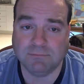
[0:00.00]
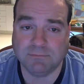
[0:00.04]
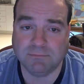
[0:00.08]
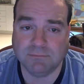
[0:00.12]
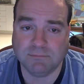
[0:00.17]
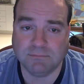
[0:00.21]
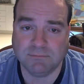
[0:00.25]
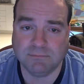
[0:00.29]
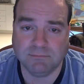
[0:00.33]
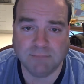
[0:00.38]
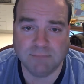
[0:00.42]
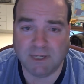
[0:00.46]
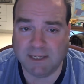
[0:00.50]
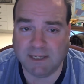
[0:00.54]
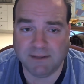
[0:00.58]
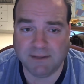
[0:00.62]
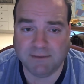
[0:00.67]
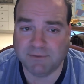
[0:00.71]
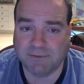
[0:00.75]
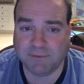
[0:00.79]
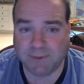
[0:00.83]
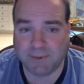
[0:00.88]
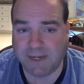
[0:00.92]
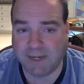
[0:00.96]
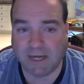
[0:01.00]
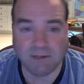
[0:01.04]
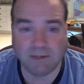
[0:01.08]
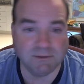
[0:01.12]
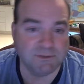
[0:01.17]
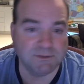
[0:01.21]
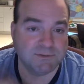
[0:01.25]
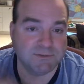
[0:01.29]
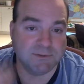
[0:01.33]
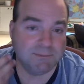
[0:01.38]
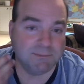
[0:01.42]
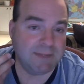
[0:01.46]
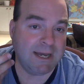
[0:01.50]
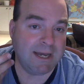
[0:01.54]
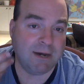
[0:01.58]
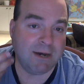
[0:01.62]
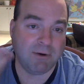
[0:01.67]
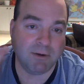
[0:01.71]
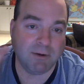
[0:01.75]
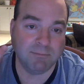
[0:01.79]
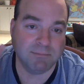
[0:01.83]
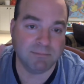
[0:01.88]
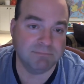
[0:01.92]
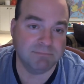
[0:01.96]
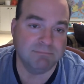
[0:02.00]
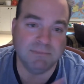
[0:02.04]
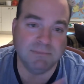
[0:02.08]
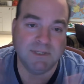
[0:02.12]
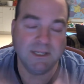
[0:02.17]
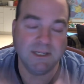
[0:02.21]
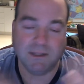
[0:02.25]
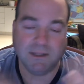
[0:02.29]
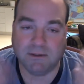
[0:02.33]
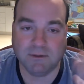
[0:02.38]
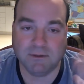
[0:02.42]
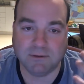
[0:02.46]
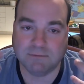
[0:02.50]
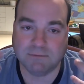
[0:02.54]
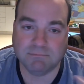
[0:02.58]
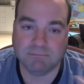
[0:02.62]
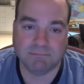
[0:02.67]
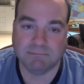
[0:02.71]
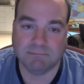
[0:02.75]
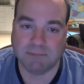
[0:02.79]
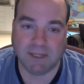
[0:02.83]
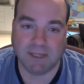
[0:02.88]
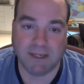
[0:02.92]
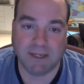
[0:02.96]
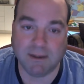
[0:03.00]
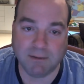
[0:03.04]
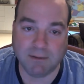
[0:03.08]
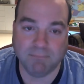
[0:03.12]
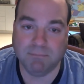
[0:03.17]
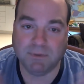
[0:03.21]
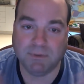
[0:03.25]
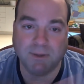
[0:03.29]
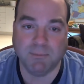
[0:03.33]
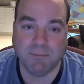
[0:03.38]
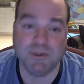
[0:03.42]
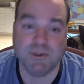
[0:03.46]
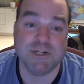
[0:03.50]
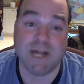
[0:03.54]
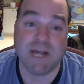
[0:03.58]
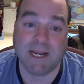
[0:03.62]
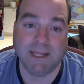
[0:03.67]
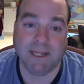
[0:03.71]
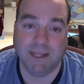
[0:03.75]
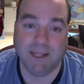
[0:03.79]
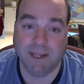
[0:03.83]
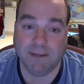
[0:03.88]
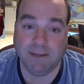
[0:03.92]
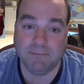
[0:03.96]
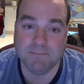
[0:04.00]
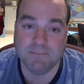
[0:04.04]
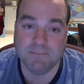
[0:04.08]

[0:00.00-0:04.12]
by 3 hours from now, I'm gonna look like a lumberjack again.